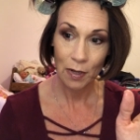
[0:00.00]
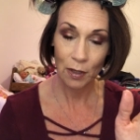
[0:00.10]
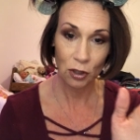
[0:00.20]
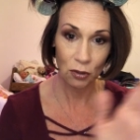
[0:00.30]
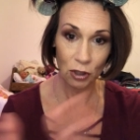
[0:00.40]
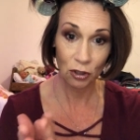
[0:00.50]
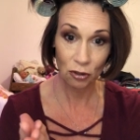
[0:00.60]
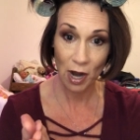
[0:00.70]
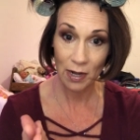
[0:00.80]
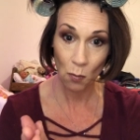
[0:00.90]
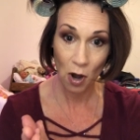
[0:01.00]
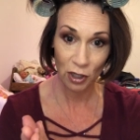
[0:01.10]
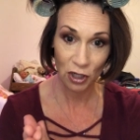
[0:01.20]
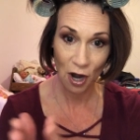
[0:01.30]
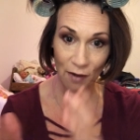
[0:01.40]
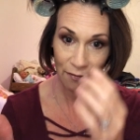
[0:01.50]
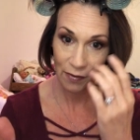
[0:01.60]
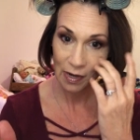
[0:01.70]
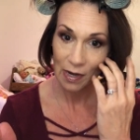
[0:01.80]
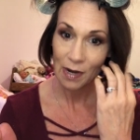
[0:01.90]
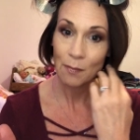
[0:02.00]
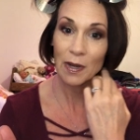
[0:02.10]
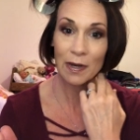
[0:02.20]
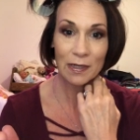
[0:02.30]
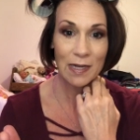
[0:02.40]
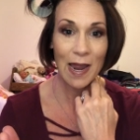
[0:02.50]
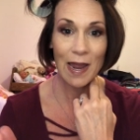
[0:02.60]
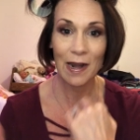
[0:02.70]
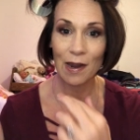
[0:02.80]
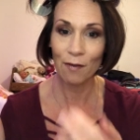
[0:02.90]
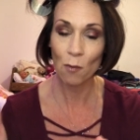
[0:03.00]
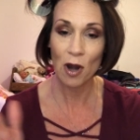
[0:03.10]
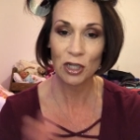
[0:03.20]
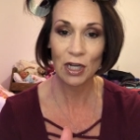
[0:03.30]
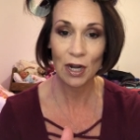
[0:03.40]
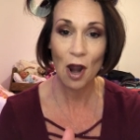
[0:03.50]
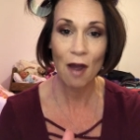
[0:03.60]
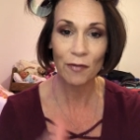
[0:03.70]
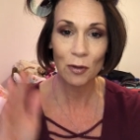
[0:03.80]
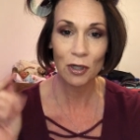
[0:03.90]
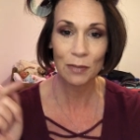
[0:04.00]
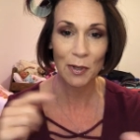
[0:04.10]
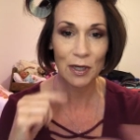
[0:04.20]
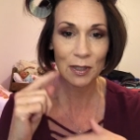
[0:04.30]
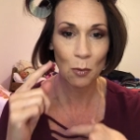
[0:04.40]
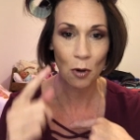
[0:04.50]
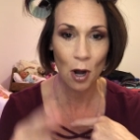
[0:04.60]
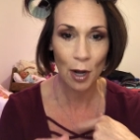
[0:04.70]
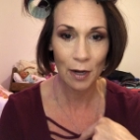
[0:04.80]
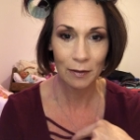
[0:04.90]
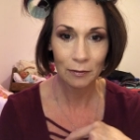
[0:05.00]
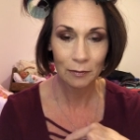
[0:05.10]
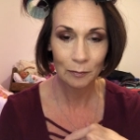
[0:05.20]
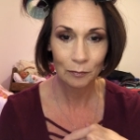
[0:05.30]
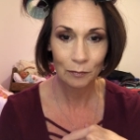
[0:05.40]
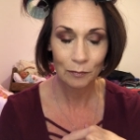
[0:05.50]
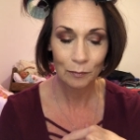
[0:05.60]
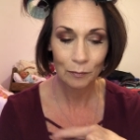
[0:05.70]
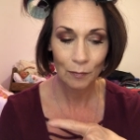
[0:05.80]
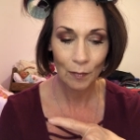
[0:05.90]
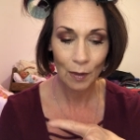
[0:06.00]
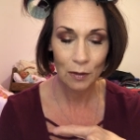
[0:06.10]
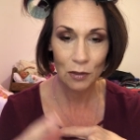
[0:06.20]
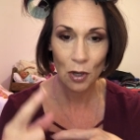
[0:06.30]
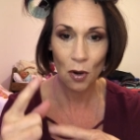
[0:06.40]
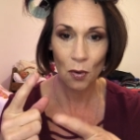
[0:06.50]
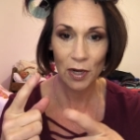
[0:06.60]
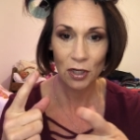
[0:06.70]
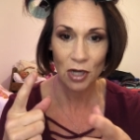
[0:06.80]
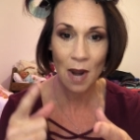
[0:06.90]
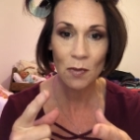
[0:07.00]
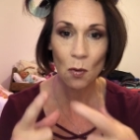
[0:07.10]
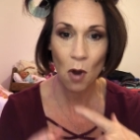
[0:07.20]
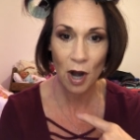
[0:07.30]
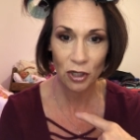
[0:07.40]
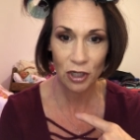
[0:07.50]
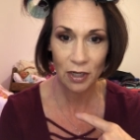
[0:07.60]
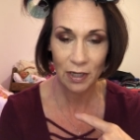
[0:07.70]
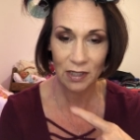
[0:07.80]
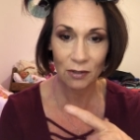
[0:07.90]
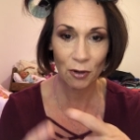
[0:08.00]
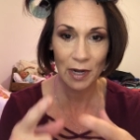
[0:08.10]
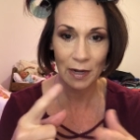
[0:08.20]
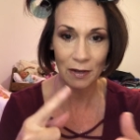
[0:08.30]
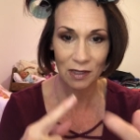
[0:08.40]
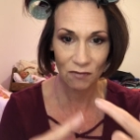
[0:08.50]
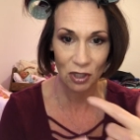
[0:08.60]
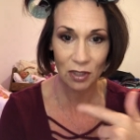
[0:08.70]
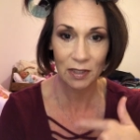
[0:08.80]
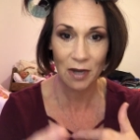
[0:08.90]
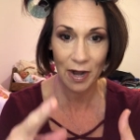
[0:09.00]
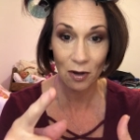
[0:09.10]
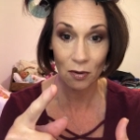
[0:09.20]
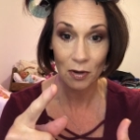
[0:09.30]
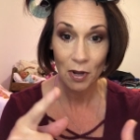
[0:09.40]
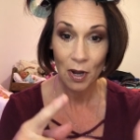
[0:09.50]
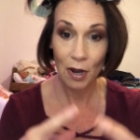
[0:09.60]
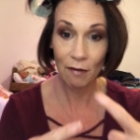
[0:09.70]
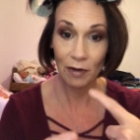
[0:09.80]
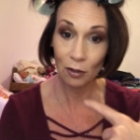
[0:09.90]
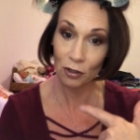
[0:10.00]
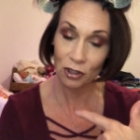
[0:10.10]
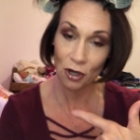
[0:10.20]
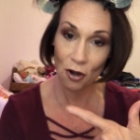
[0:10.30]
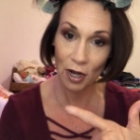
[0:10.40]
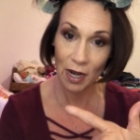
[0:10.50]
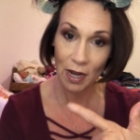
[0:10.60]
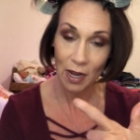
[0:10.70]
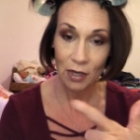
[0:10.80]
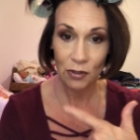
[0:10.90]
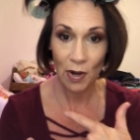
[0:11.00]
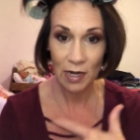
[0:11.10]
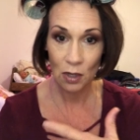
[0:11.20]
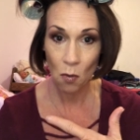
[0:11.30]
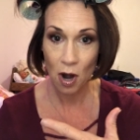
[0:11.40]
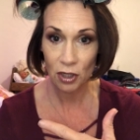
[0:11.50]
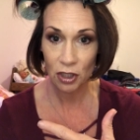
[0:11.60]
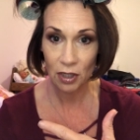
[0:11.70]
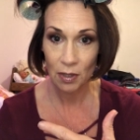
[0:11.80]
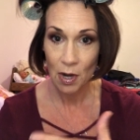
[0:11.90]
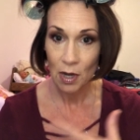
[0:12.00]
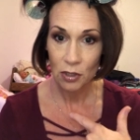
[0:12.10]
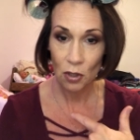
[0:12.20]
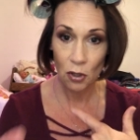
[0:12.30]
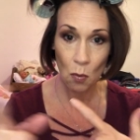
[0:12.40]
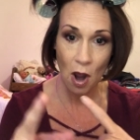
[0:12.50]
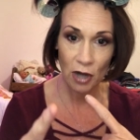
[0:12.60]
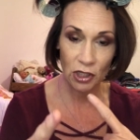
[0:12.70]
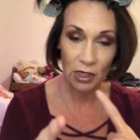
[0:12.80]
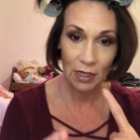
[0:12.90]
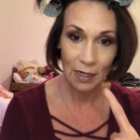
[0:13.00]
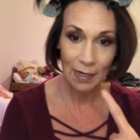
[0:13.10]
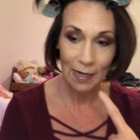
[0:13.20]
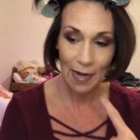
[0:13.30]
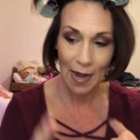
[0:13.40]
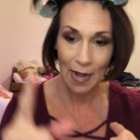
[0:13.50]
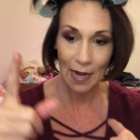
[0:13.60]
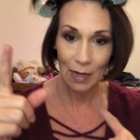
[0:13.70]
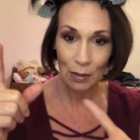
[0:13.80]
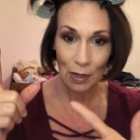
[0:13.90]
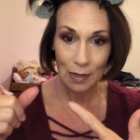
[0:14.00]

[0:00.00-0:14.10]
that you just tried to wash off. But instead of washing it off, you just put some more on it. So each time you wash it, it's creating this vicious cycle of, it looks dirty, so I need to wash it. So you wash it, and it